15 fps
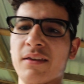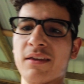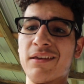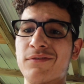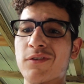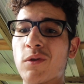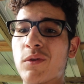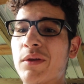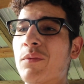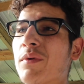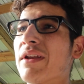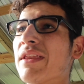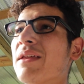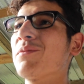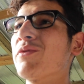If only
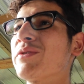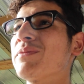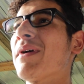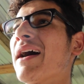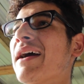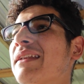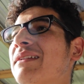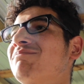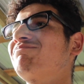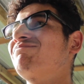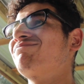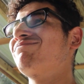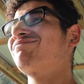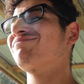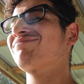one of them was mine,
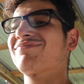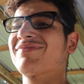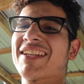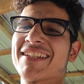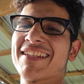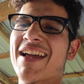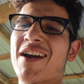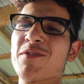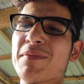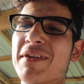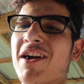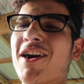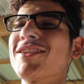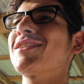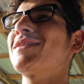that would be
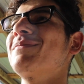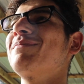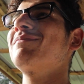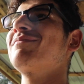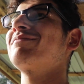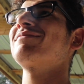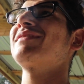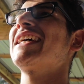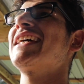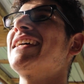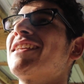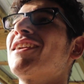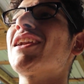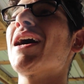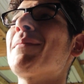awesome.
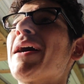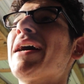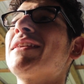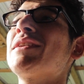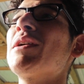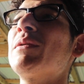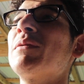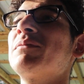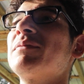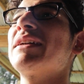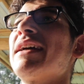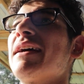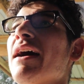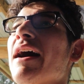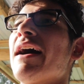They're not mine though.
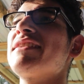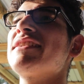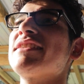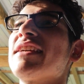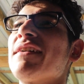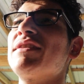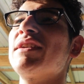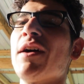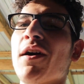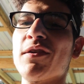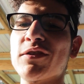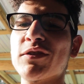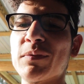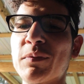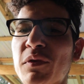I just have the
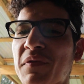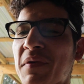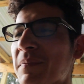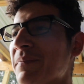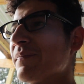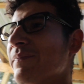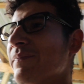honors to move them.